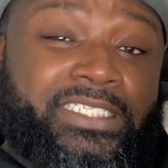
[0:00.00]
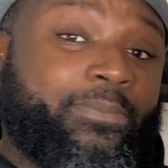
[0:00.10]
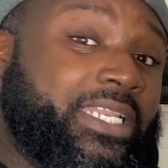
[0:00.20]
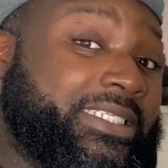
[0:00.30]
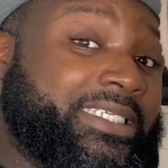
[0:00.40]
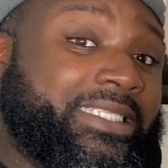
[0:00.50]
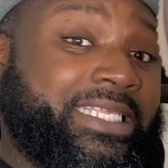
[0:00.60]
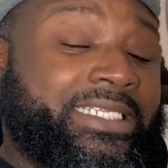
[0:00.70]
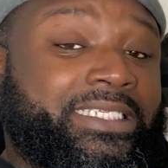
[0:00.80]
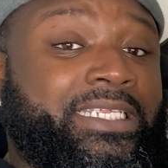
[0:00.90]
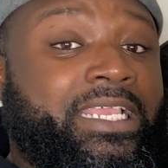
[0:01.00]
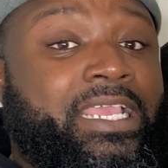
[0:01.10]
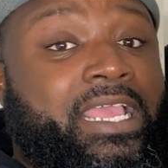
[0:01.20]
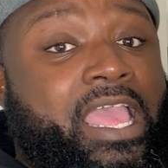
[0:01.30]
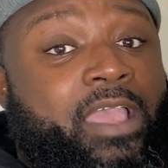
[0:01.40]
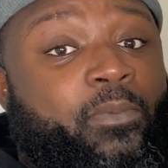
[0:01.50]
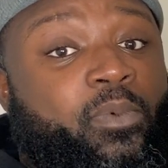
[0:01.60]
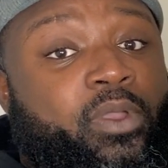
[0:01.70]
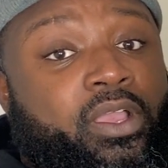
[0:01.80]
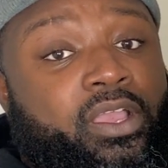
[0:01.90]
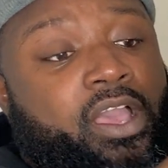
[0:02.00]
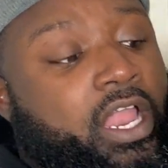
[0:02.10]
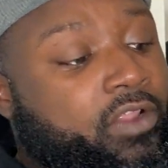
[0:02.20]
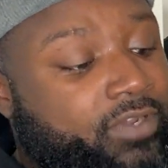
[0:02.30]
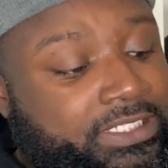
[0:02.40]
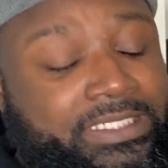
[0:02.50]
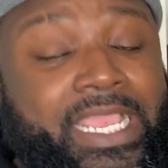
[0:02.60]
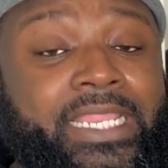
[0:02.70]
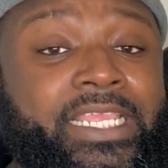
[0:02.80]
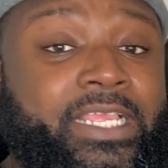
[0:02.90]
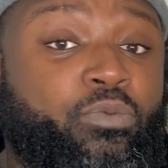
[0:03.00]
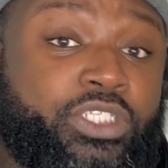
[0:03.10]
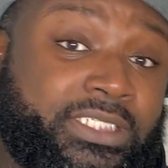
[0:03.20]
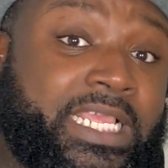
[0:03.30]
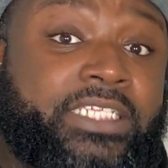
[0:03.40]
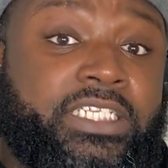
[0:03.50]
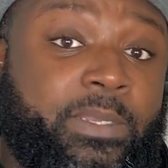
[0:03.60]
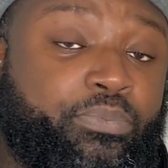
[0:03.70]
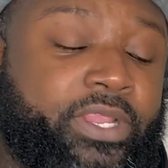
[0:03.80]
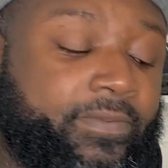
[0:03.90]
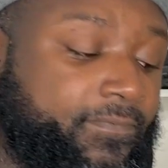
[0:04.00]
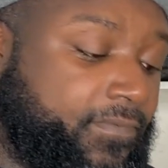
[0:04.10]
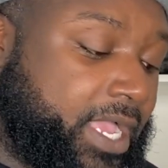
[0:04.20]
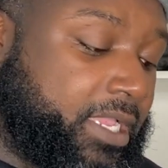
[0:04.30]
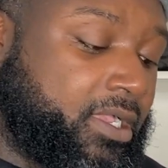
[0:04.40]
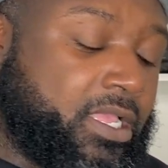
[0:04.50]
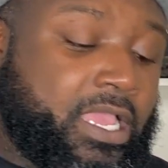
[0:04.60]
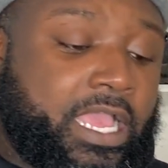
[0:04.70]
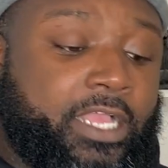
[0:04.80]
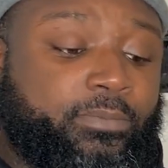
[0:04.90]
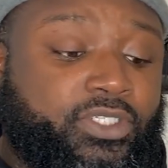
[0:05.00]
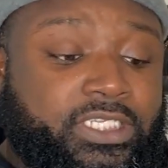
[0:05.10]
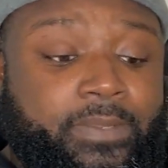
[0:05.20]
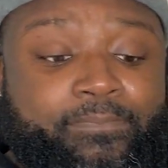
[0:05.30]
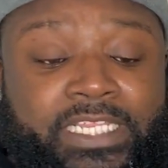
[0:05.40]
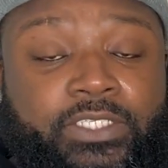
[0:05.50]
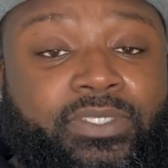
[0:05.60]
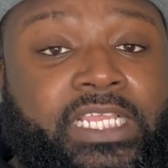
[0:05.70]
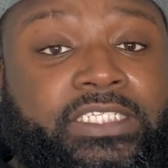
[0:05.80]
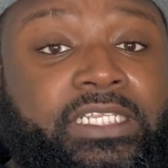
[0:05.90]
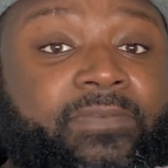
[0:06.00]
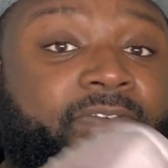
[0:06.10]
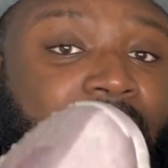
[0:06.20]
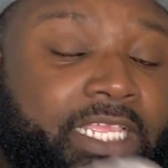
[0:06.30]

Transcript: similar to this um, color inside here, which is actually pretty fire. Um, so the mist was actually for the